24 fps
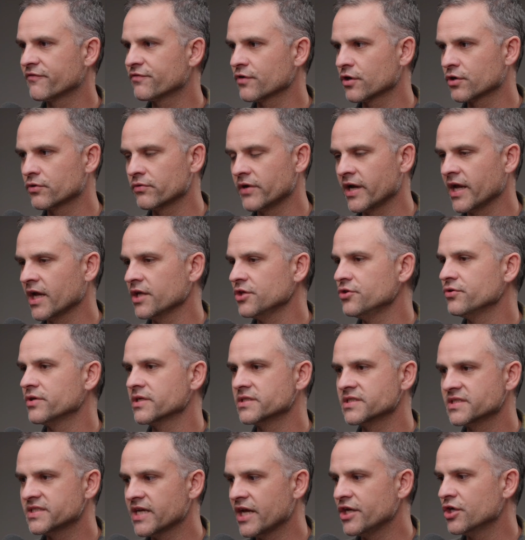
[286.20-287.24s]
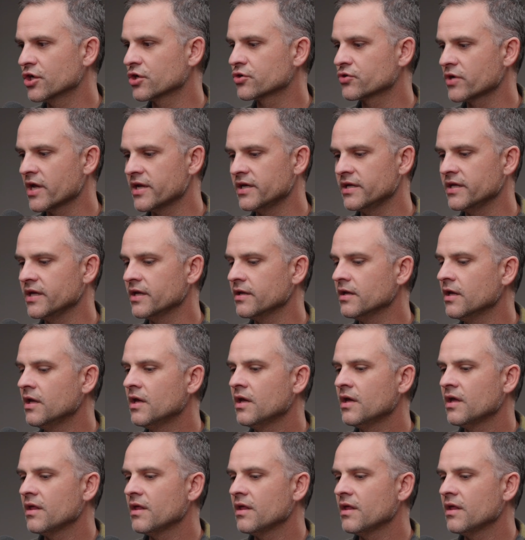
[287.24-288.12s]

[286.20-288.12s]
for a grant, you can say you're accredited.